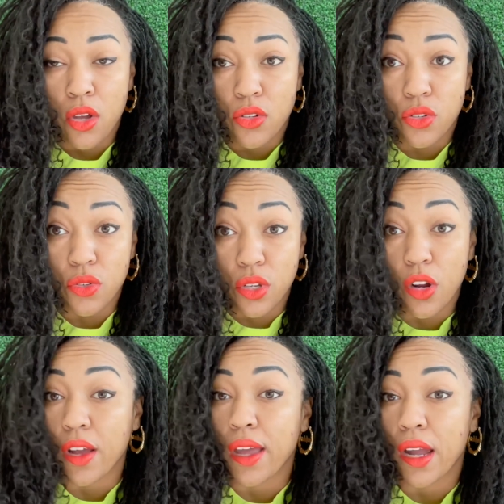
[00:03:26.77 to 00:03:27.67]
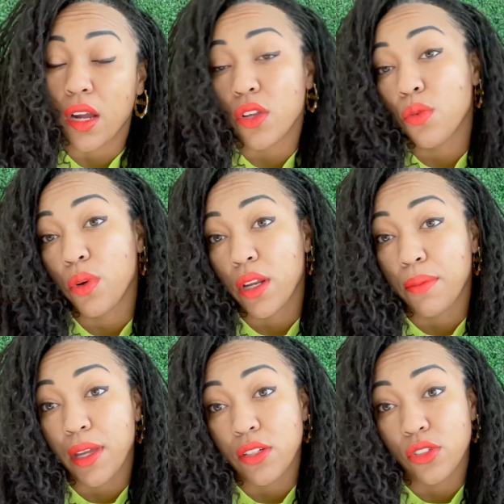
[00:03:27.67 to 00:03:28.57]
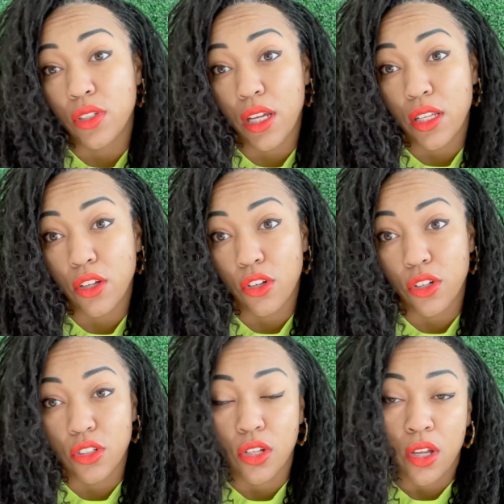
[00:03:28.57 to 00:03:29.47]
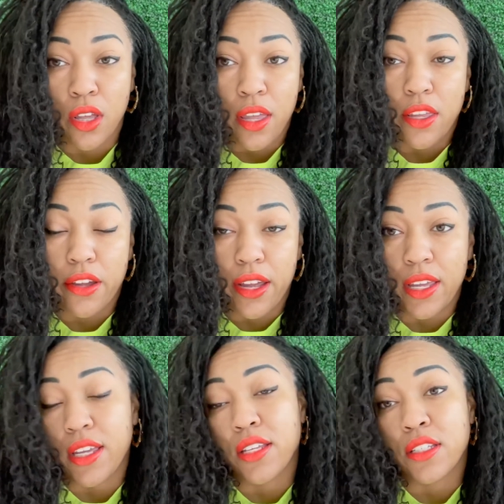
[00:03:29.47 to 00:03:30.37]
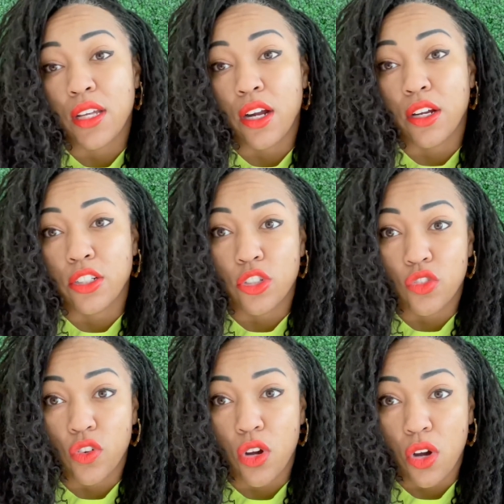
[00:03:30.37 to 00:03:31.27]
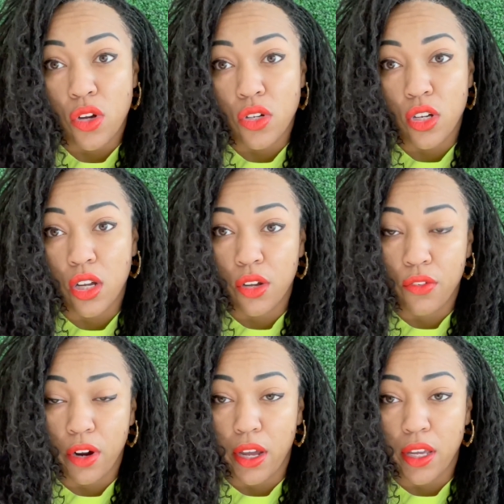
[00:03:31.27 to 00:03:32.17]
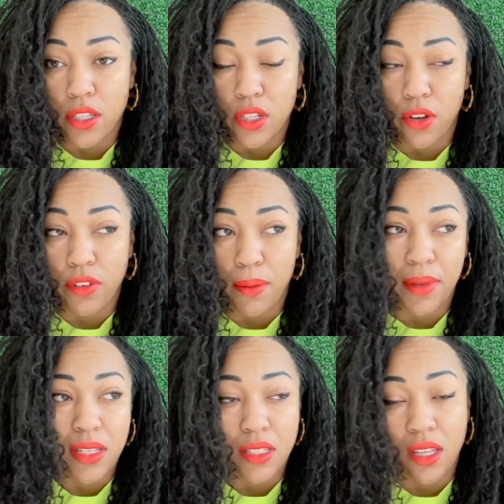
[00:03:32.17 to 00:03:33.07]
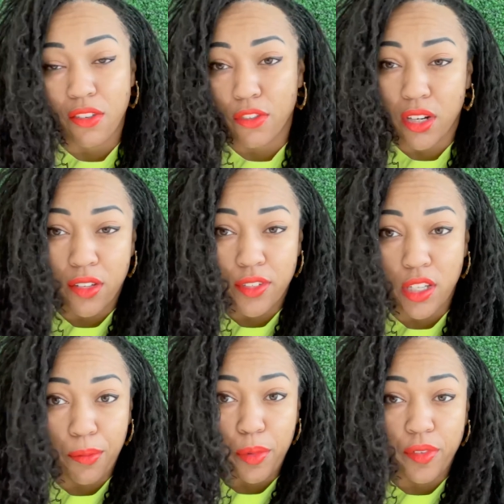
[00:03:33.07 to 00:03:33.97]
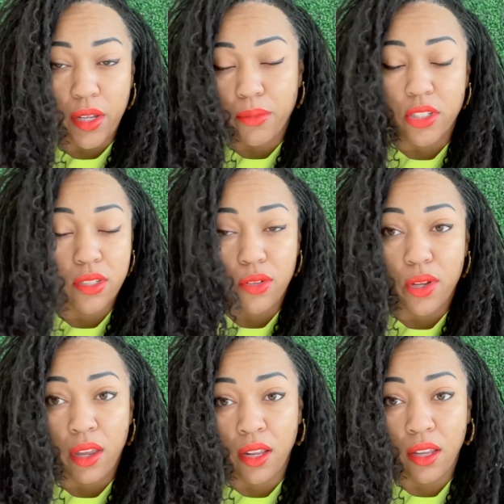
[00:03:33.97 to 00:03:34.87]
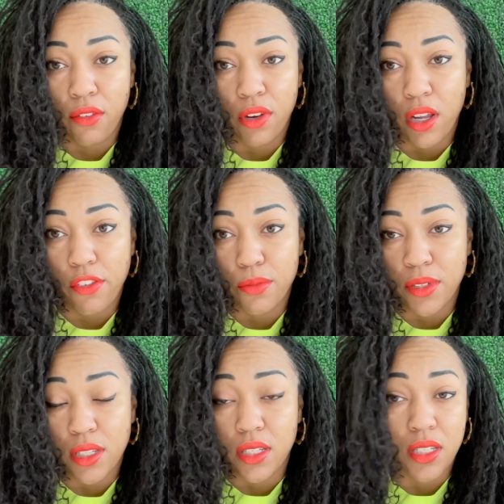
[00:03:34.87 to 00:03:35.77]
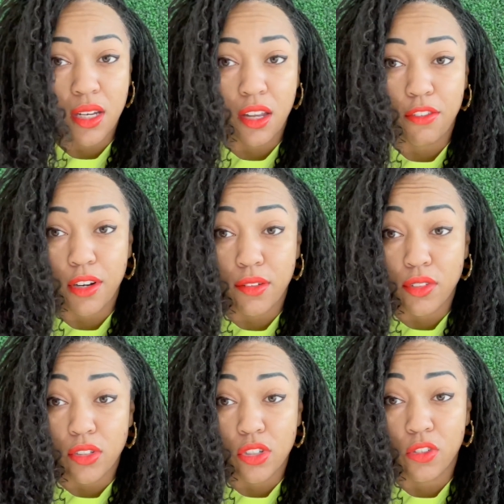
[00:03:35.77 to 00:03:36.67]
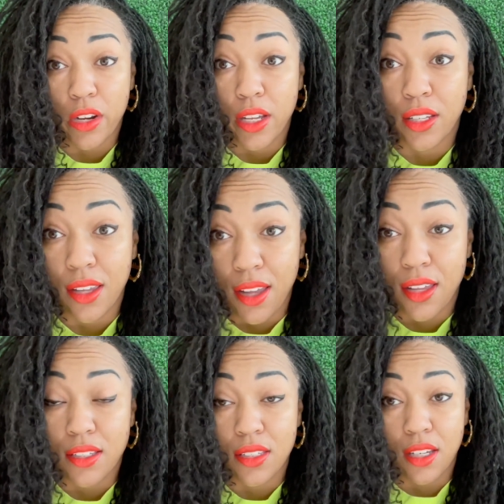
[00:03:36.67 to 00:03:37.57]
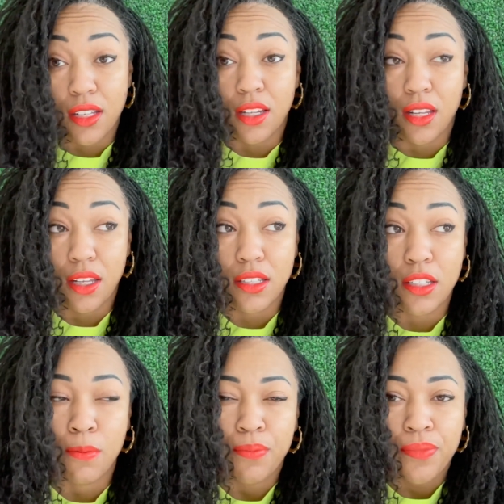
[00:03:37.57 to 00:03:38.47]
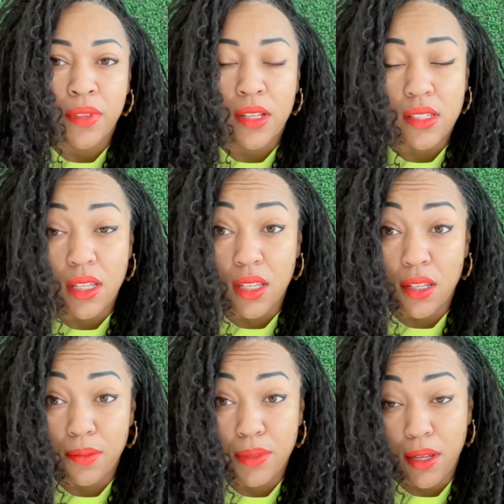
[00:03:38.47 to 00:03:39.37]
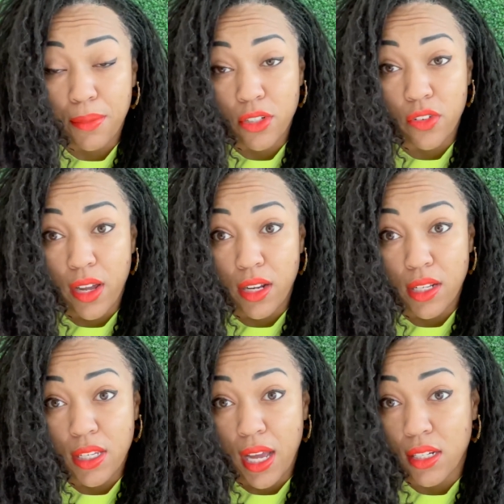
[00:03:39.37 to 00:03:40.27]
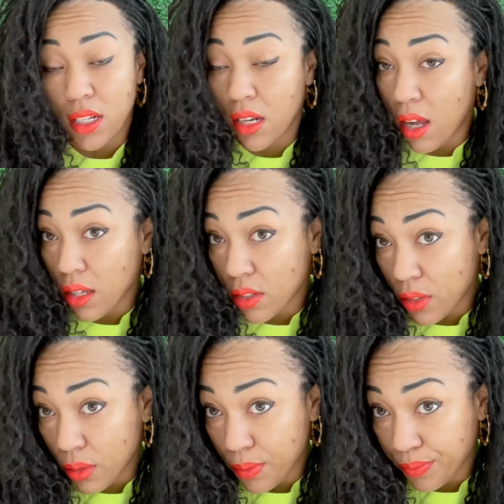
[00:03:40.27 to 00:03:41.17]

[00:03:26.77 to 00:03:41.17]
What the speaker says: to your hair, you want to make sure that your ends are strong, right? So if that means getting rid of some of them, just go ahead and get rid of them. It's easier to get rid of those scraggly ends than it is to keep them and try to attach a lock to.